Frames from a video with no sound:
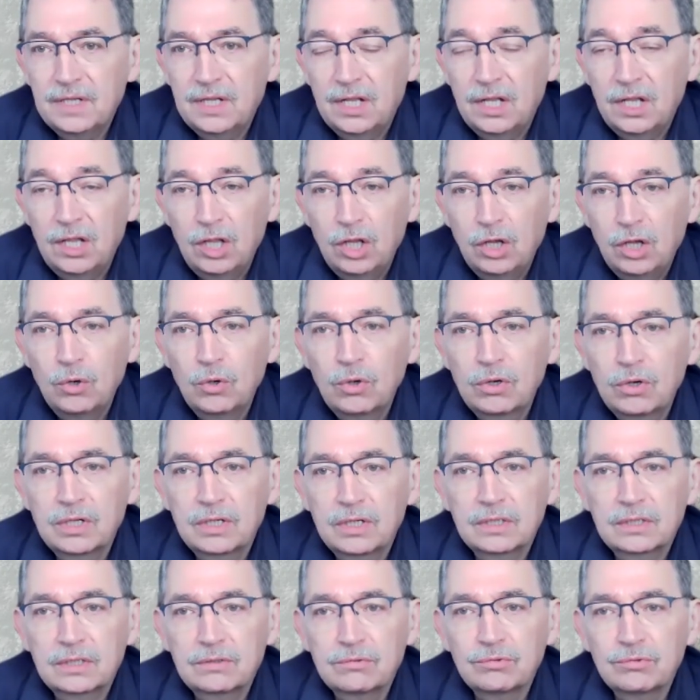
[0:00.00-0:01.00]
a
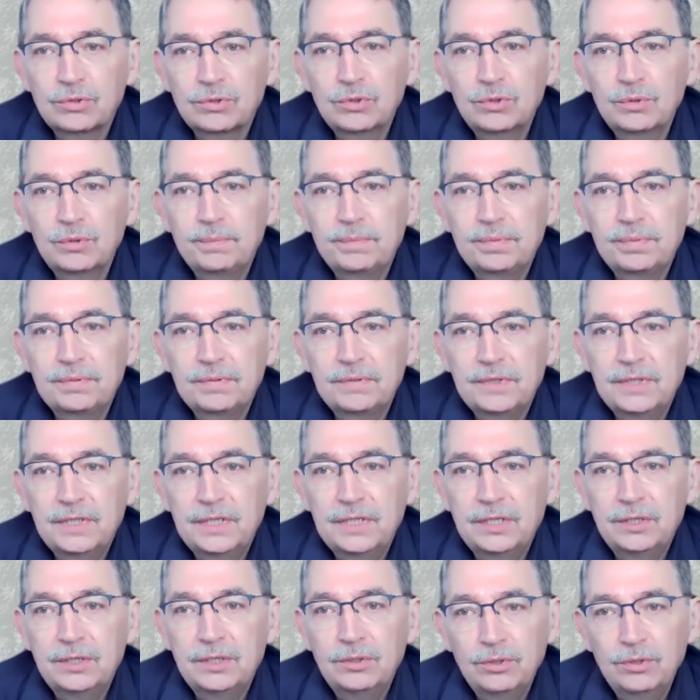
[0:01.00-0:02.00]
local group
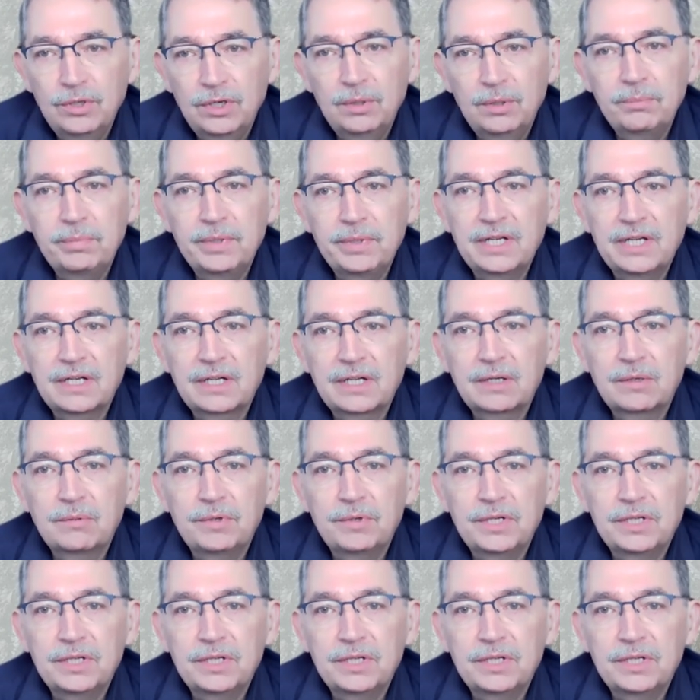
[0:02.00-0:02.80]
in Nuremberg,